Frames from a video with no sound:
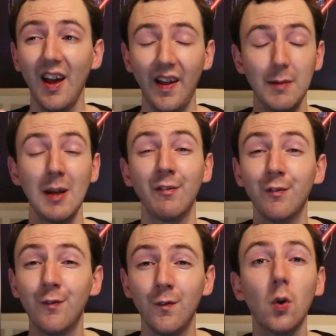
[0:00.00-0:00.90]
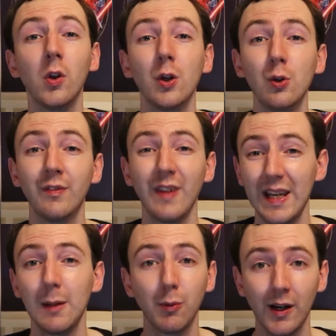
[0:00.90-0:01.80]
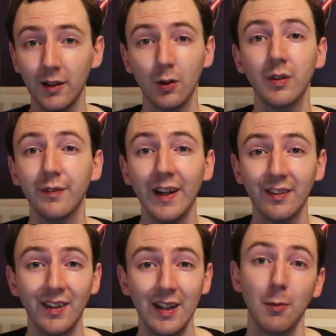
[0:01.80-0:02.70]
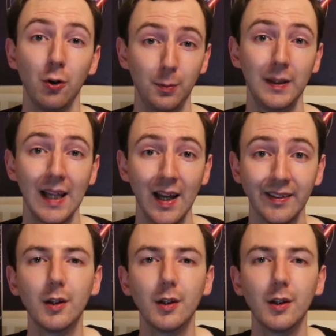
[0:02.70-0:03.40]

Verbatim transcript: and they make full use of any practical effects that they possibly can.